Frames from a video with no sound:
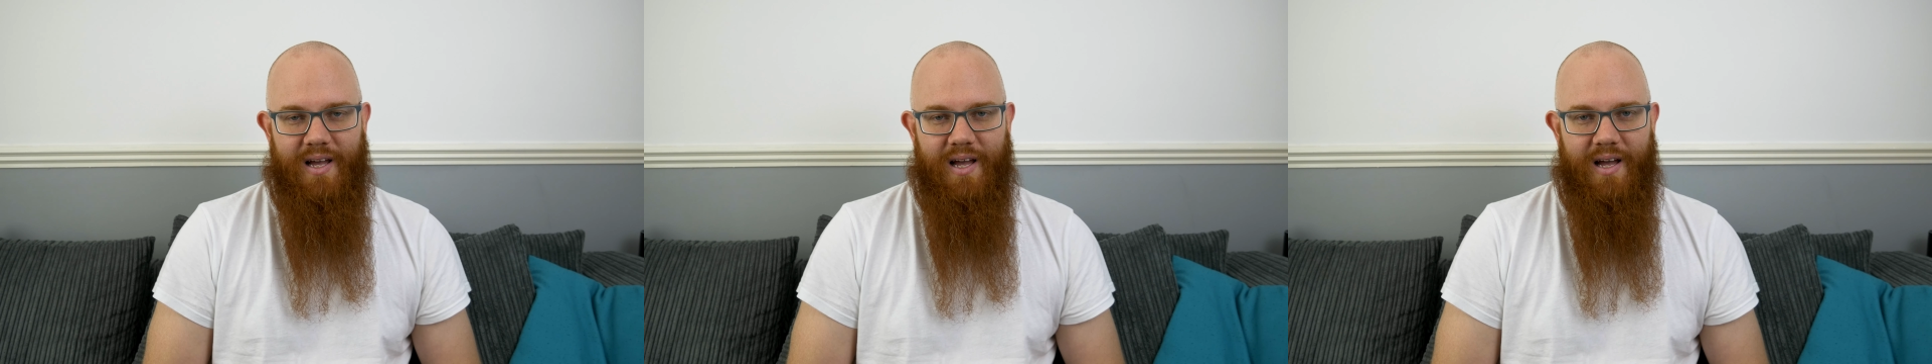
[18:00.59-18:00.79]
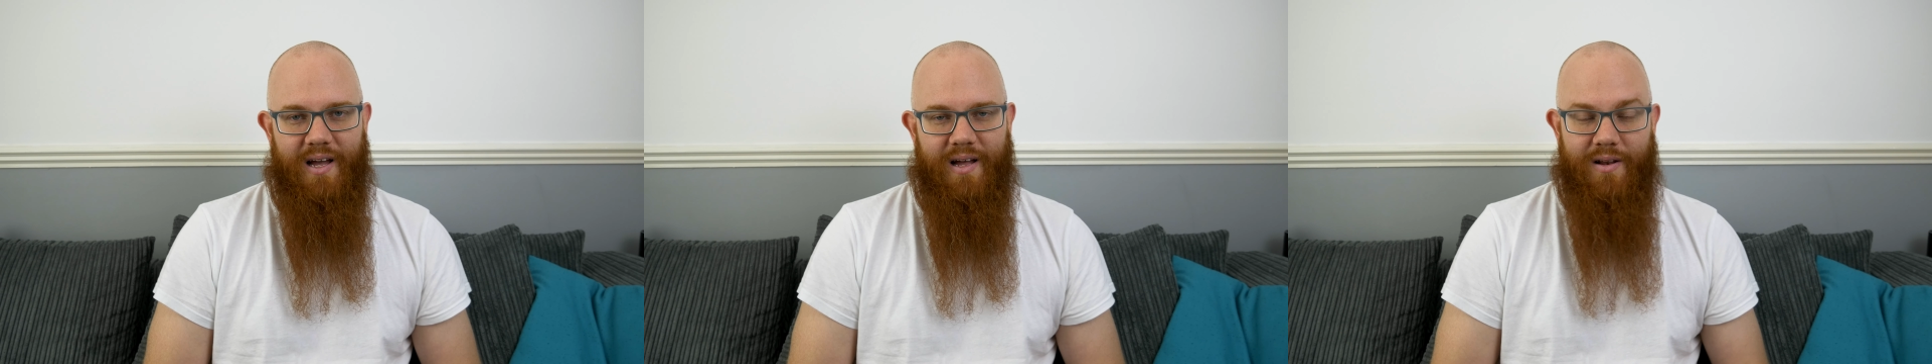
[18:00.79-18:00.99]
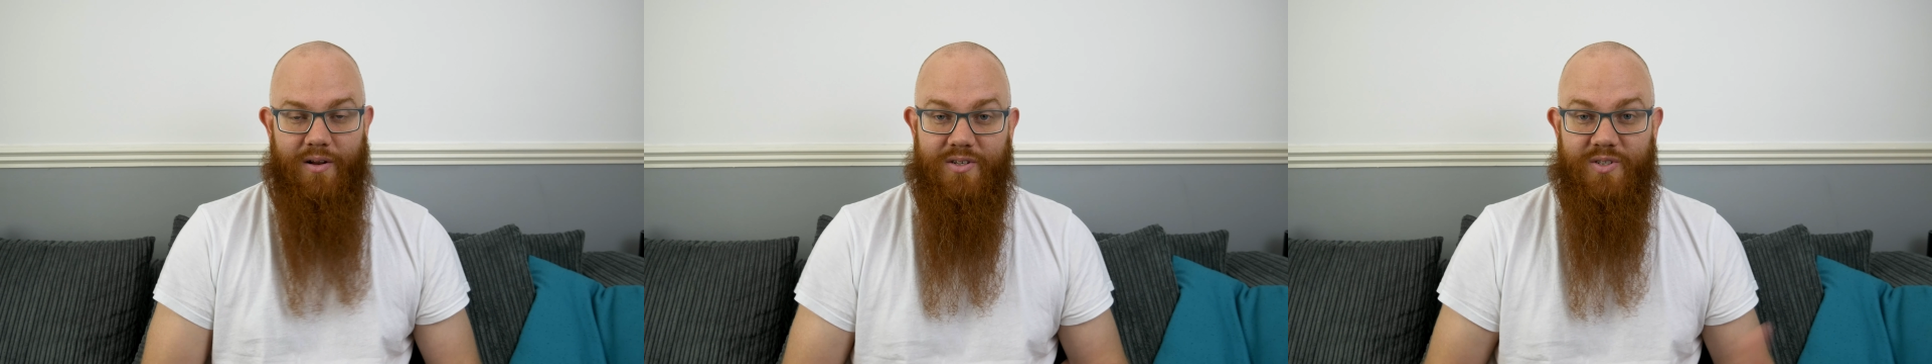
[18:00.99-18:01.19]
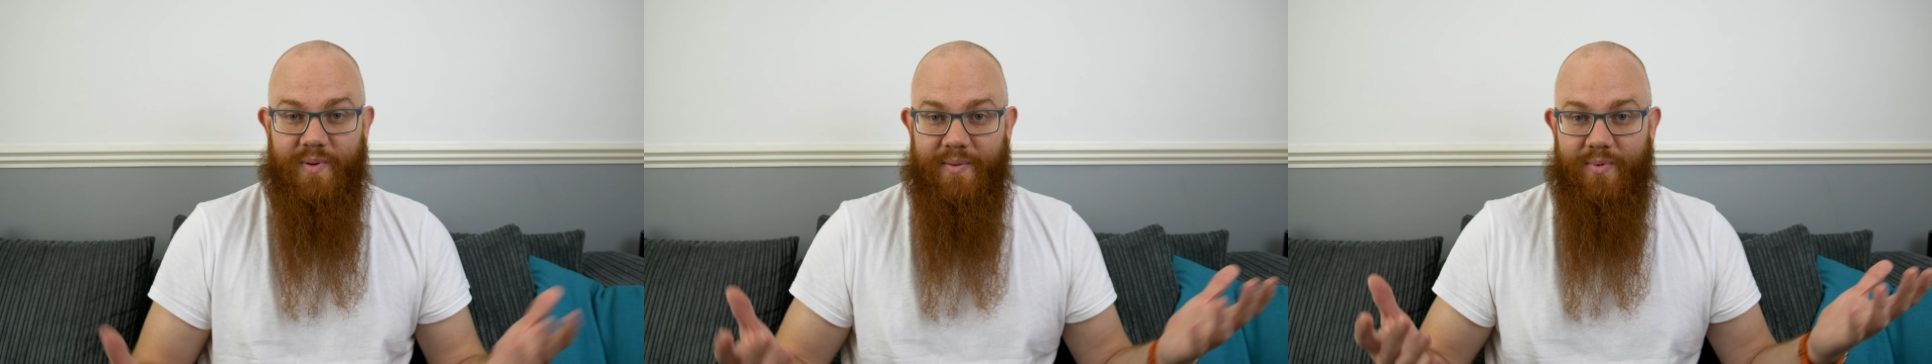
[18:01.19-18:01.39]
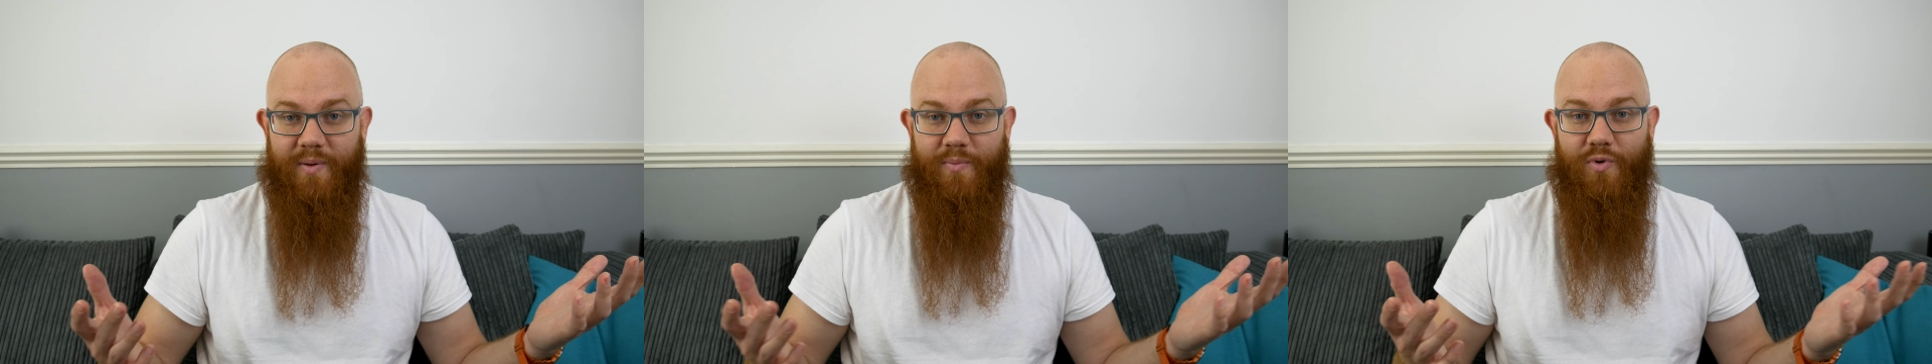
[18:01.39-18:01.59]
Lots of
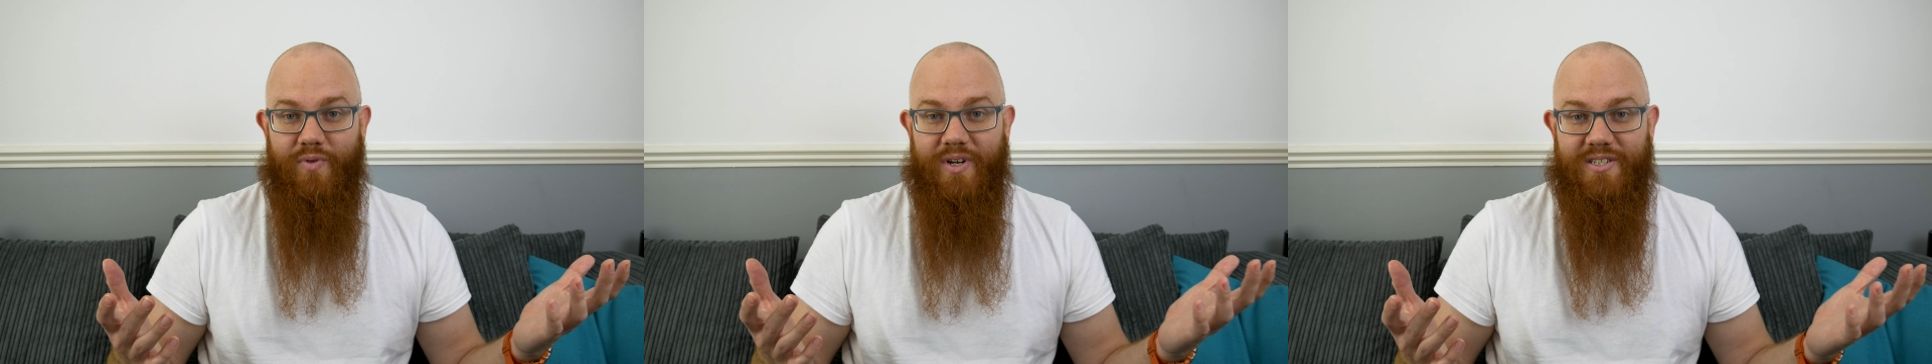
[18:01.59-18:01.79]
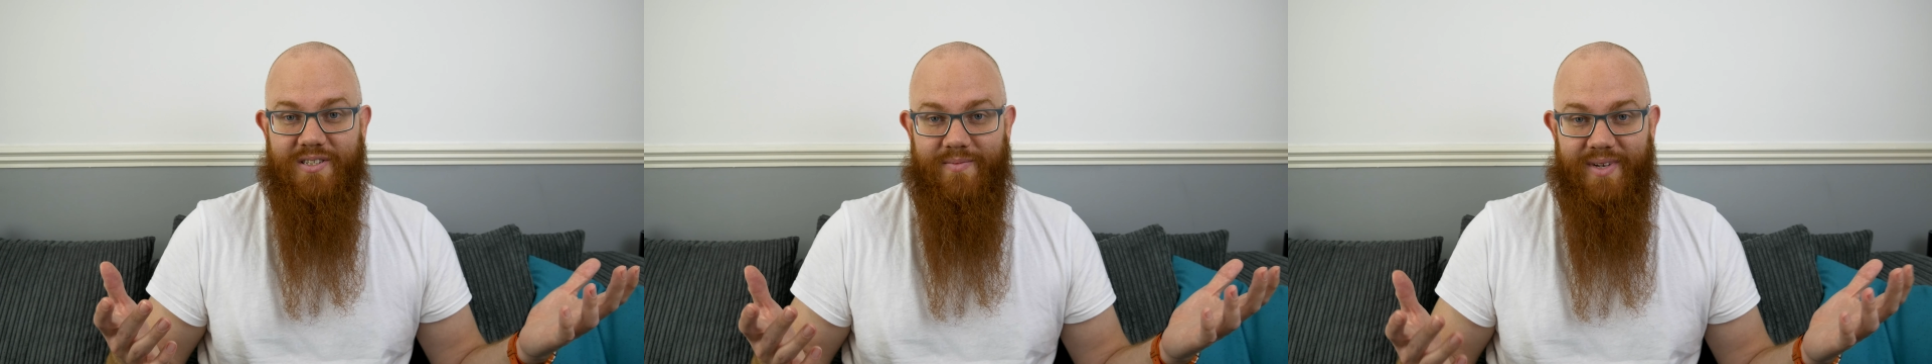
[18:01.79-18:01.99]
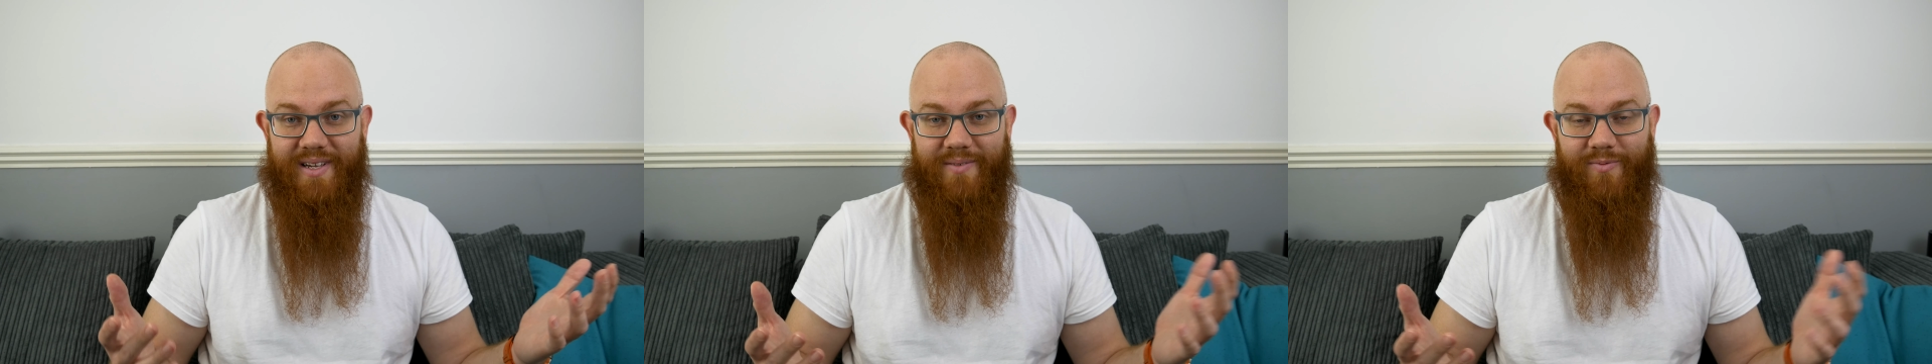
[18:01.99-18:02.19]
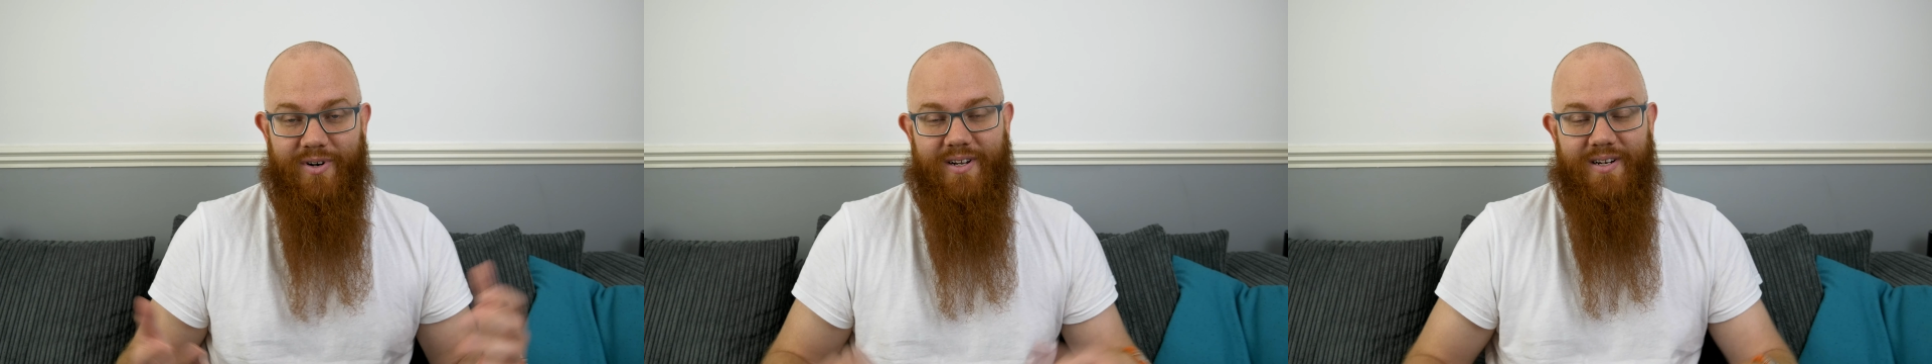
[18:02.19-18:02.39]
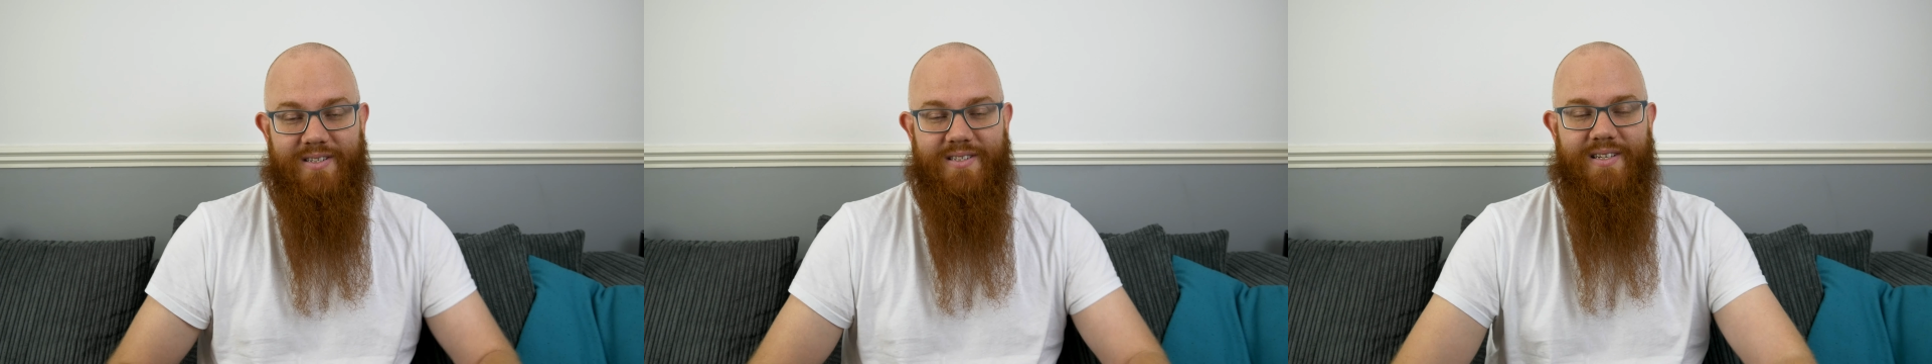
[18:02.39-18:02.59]
people are more rich than me,
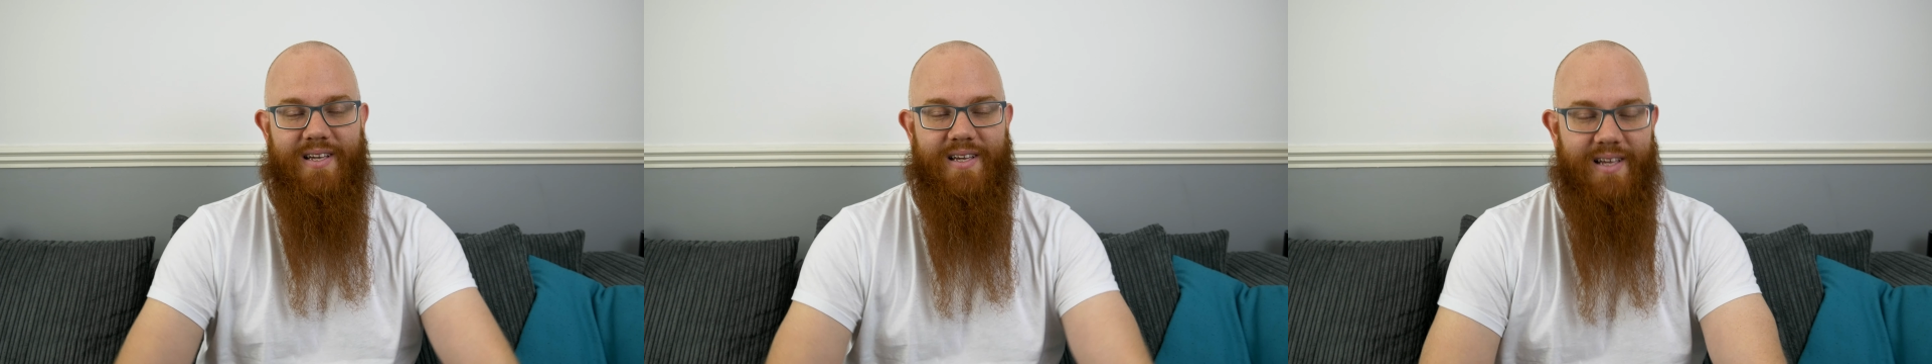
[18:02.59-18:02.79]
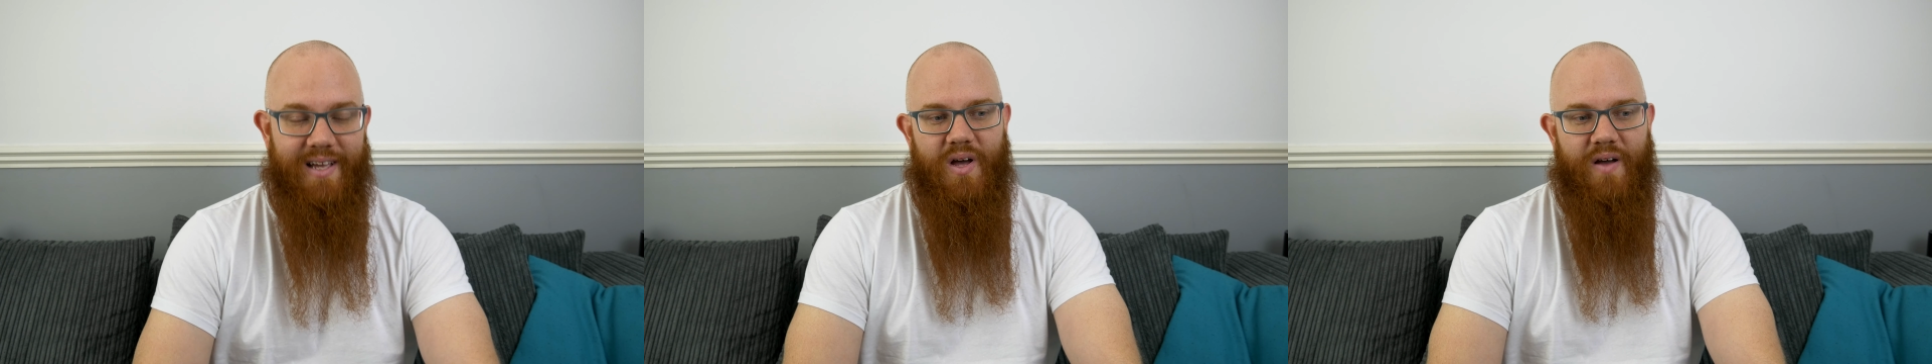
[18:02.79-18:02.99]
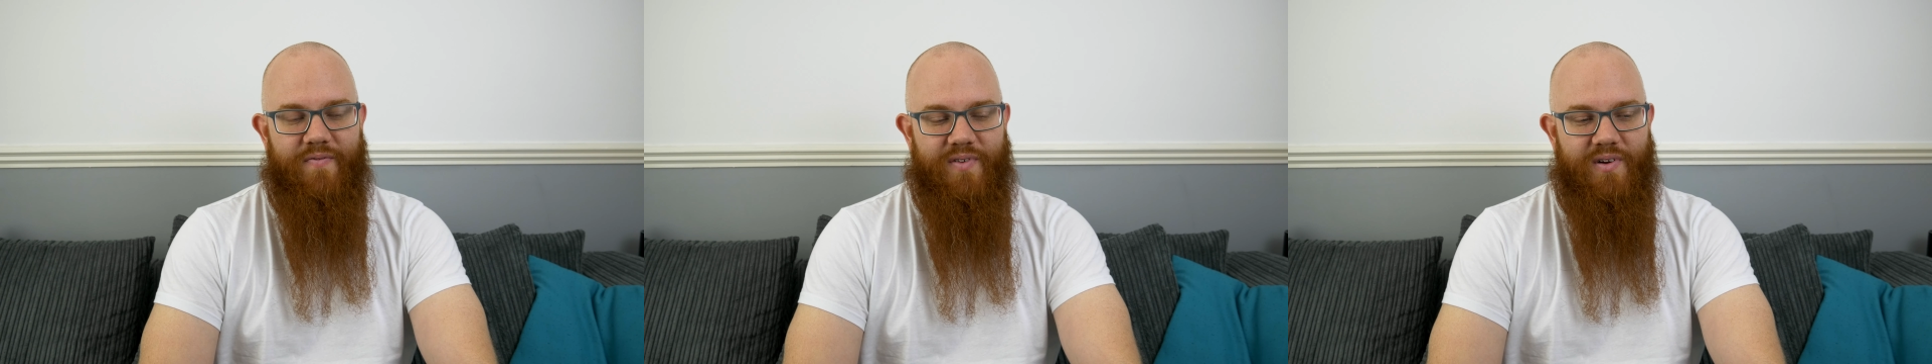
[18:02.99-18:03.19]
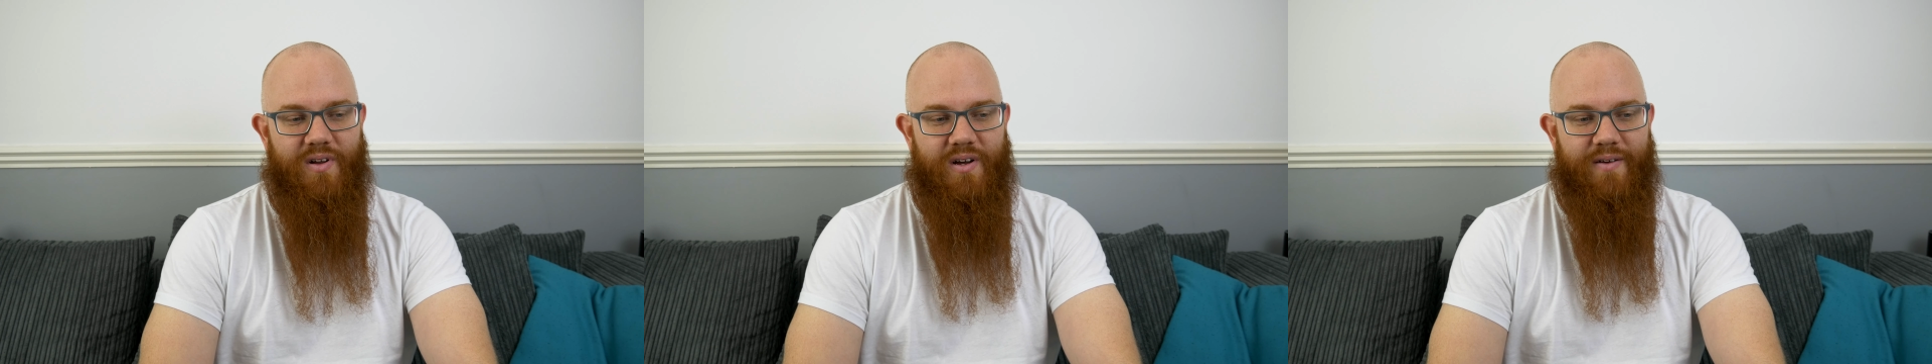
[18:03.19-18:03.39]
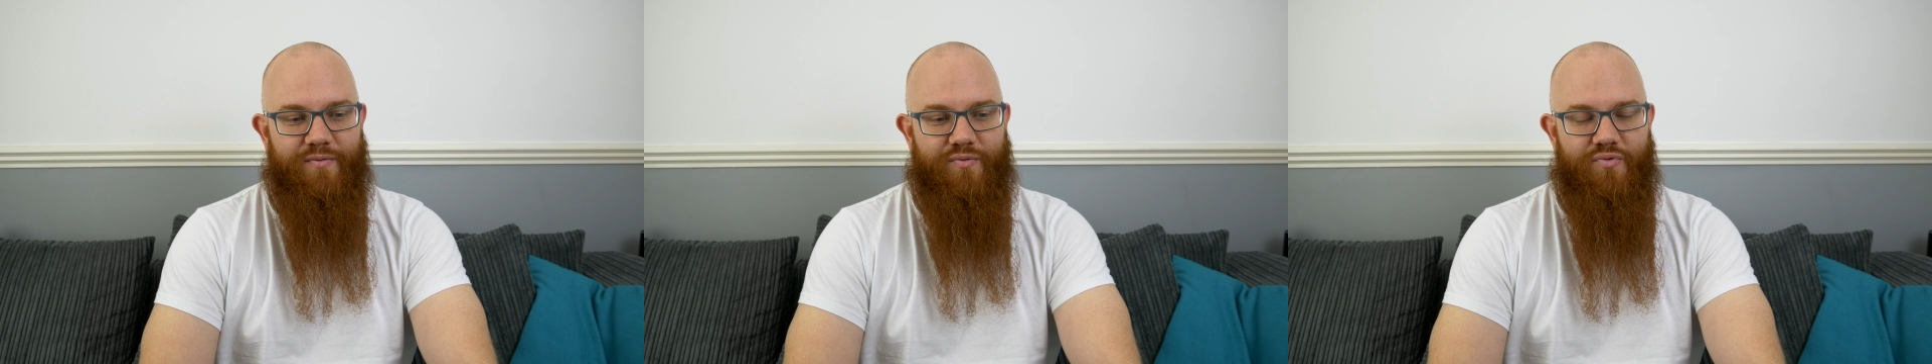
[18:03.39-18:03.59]
what can I say? I feel like I've